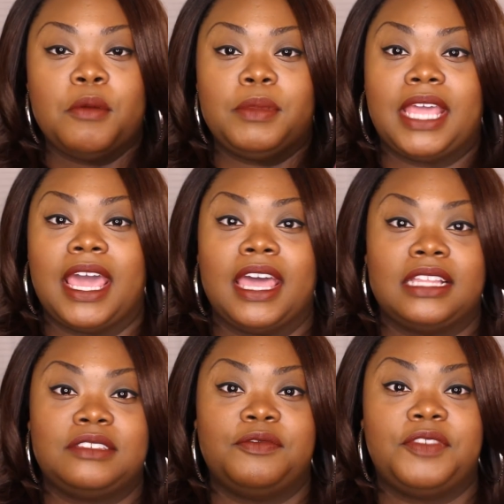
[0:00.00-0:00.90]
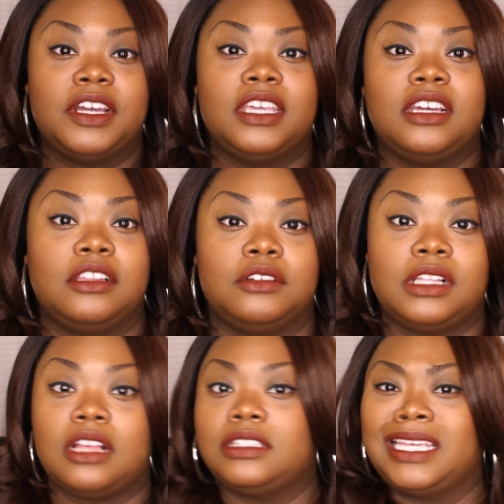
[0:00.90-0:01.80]
But they had some funky color
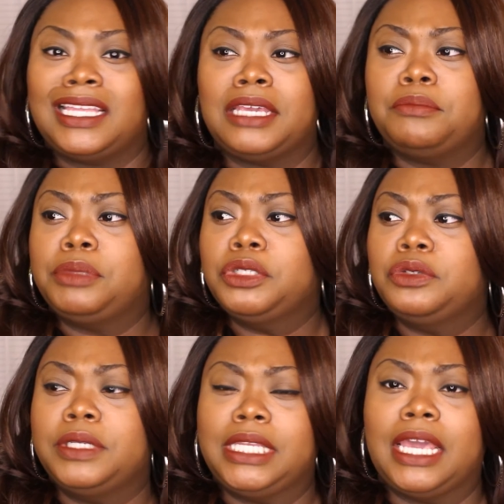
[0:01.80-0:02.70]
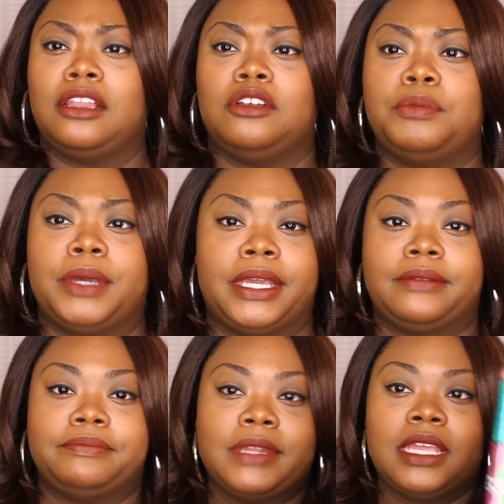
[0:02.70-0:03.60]
glosses. They had like blue and yellow,
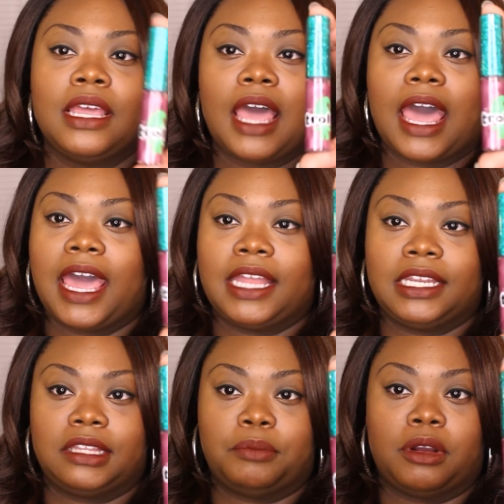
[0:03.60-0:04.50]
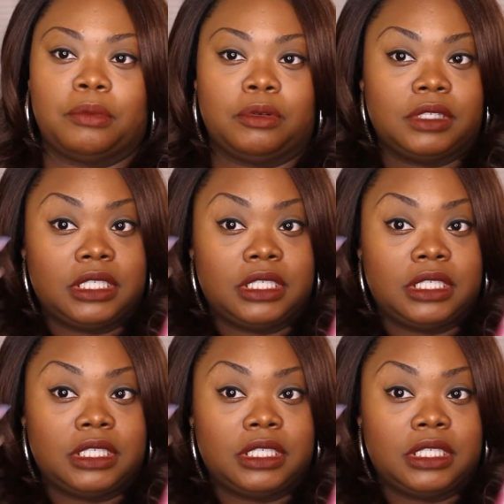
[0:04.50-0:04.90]
but I had to get the purple.